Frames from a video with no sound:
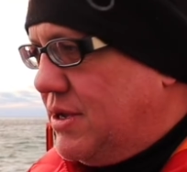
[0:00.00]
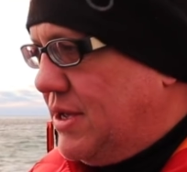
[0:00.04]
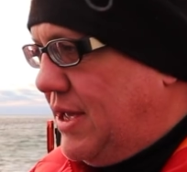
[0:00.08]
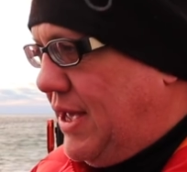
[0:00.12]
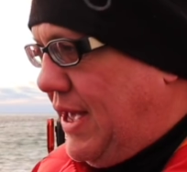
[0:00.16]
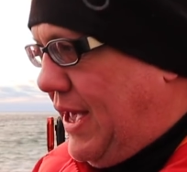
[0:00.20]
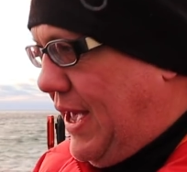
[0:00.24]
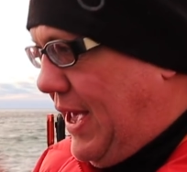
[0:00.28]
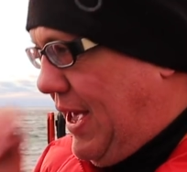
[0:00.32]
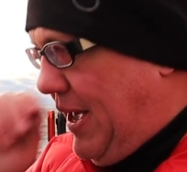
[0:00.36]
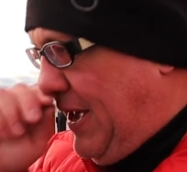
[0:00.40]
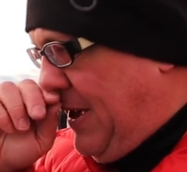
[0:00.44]

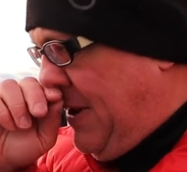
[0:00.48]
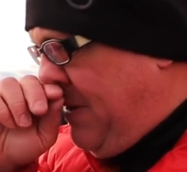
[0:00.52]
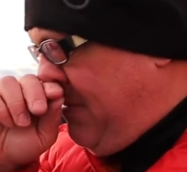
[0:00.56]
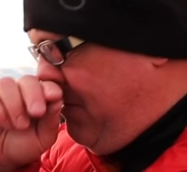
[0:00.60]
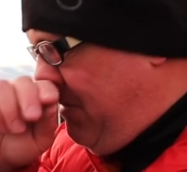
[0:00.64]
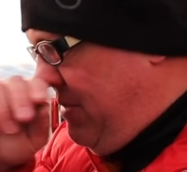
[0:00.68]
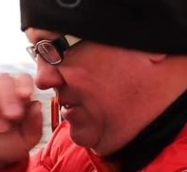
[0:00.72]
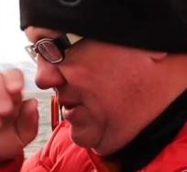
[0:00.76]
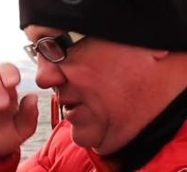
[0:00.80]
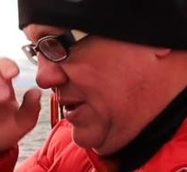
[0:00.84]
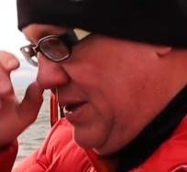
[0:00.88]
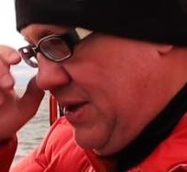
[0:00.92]

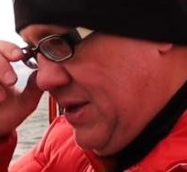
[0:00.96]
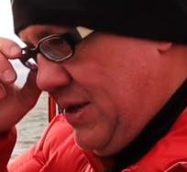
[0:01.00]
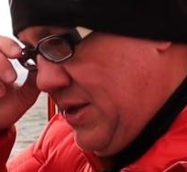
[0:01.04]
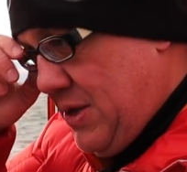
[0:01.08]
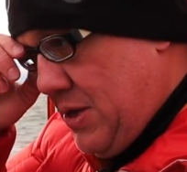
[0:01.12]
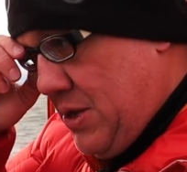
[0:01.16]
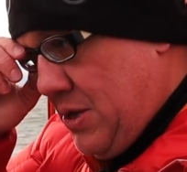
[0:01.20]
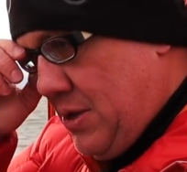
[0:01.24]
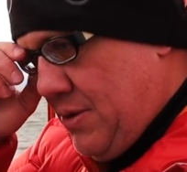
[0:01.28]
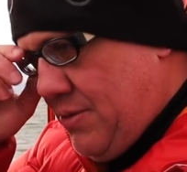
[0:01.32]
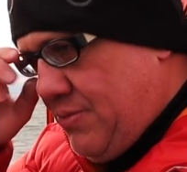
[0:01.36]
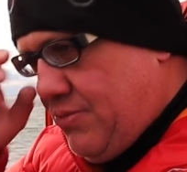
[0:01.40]

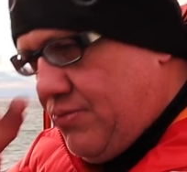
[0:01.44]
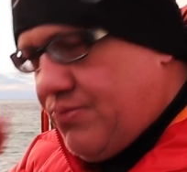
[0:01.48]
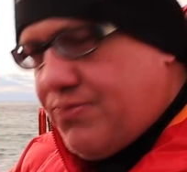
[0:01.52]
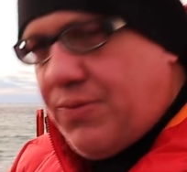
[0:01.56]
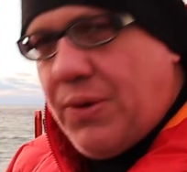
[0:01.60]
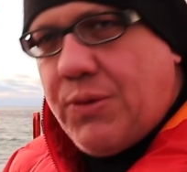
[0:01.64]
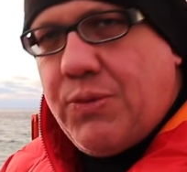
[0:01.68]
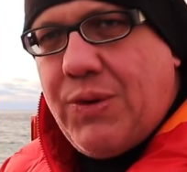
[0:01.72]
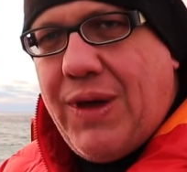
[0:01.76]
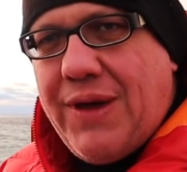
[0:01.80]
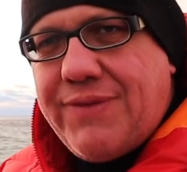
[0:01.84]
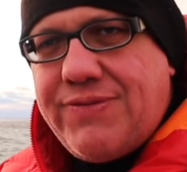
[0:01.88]

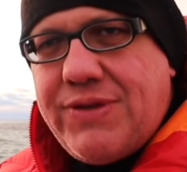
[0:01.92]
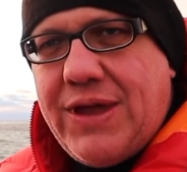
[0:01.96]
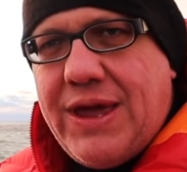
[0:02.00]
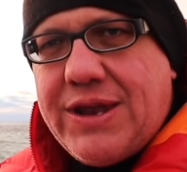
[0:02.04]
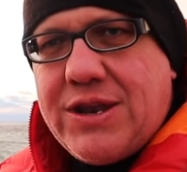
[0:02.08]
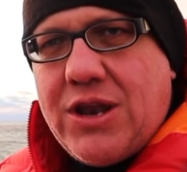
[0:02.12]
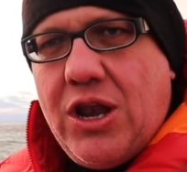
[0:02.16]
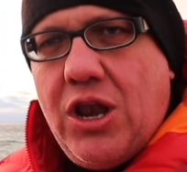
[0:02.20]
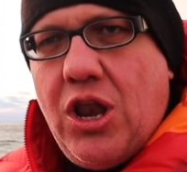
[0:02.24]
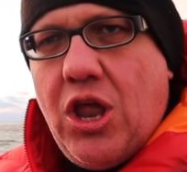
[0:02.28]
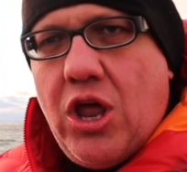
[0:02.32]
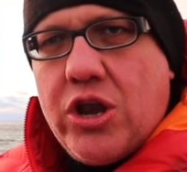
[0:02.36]
But we haven't had
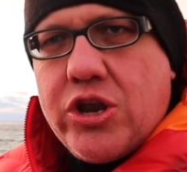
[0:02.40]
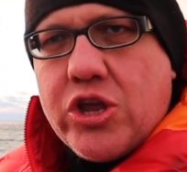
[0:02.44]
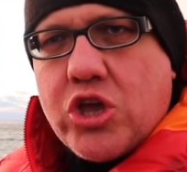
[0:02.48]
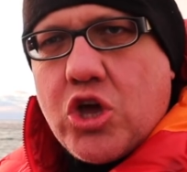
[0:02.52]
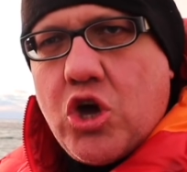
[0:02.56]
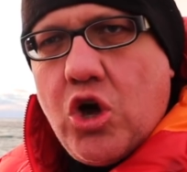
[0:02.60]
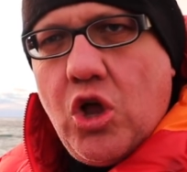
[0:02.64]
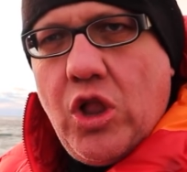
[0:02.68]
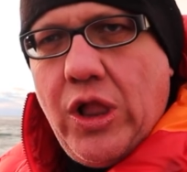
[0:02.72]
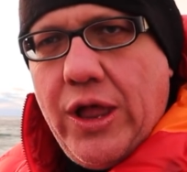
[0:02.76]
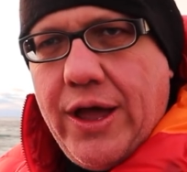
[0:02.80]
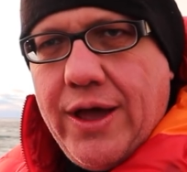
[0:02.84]
a lot of
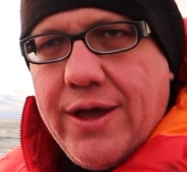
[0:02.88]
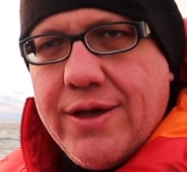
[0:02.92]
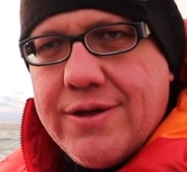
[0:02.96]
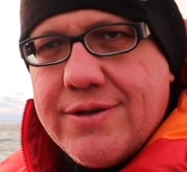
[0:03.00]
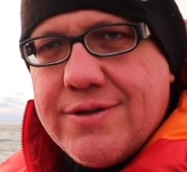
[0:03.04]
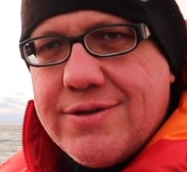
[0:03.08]
colour.